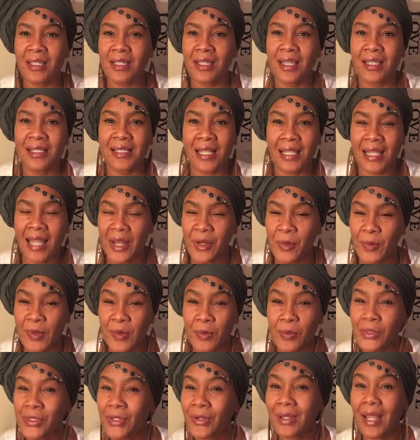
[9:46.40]
because a lot of
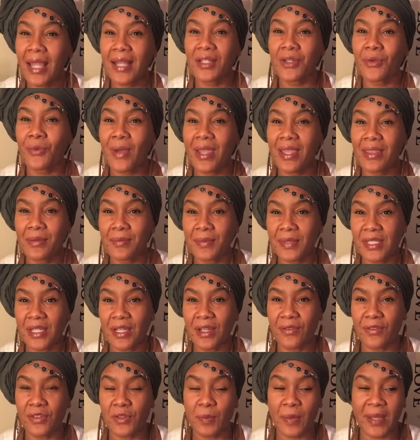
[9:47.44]
people don't like to weigh
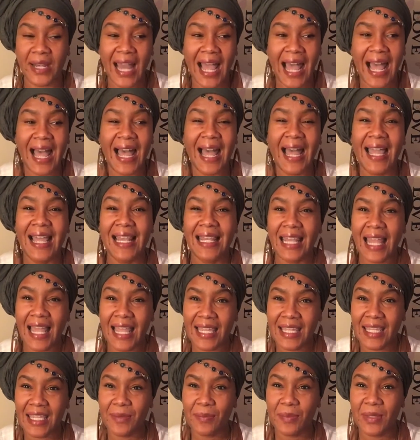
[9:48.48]
themselves, but I
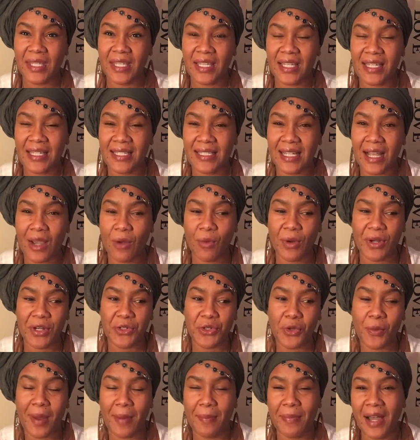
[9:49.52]
like it because I want to
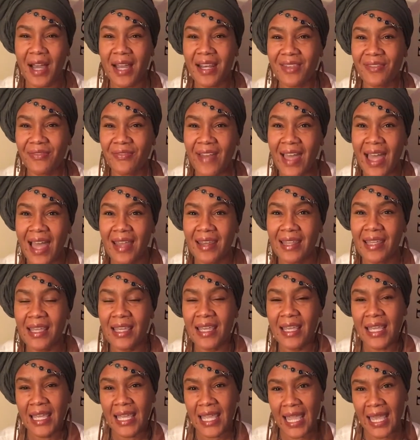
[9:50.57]
know my body fat
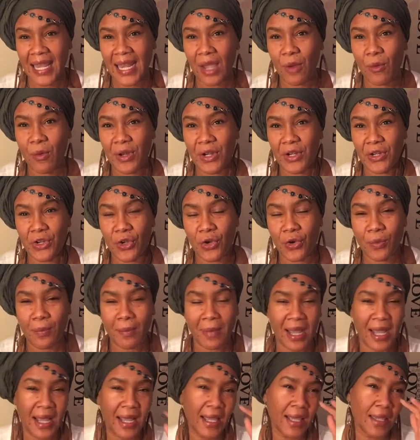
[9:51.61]
and I want to know
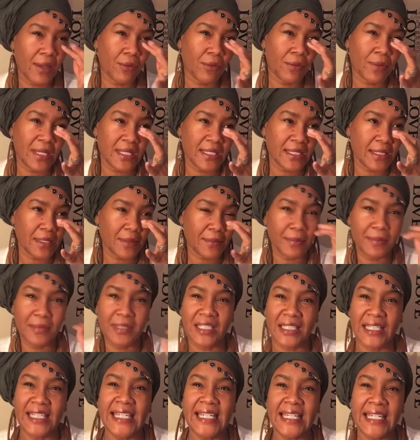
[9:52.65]
my, what is it?
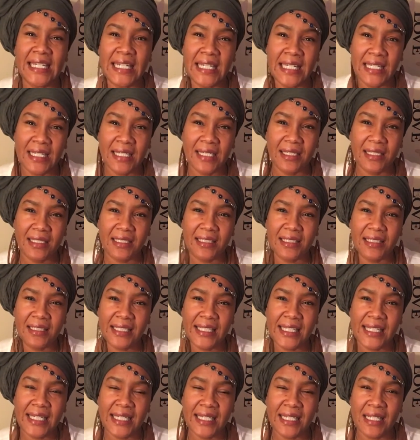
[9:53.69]

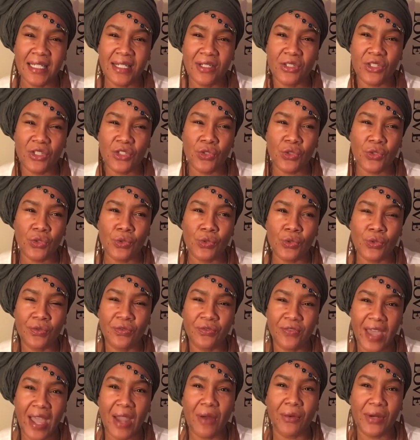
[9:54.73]
Lean to
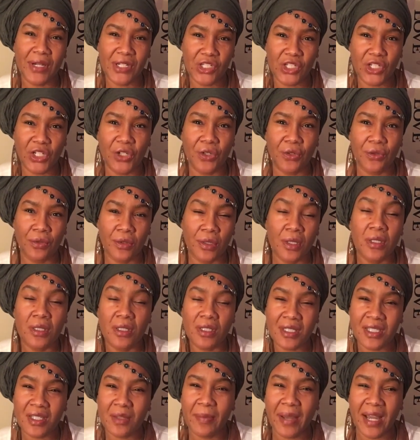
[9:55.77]
fat ratio.
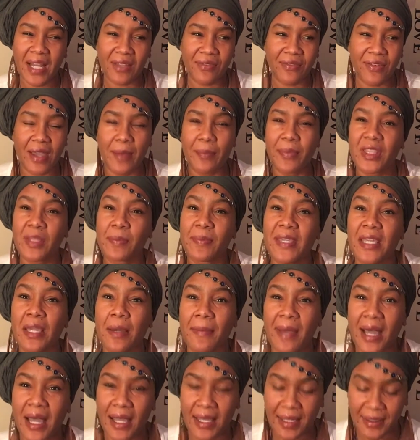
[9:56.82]
That's the body fat, but the
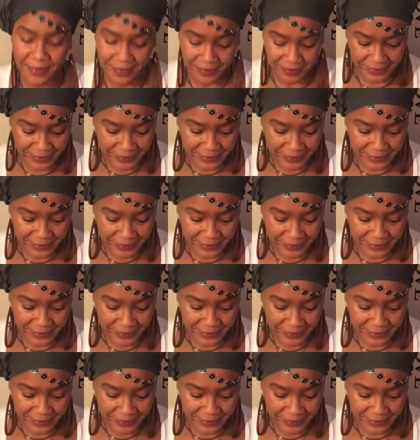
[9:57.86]
BMI.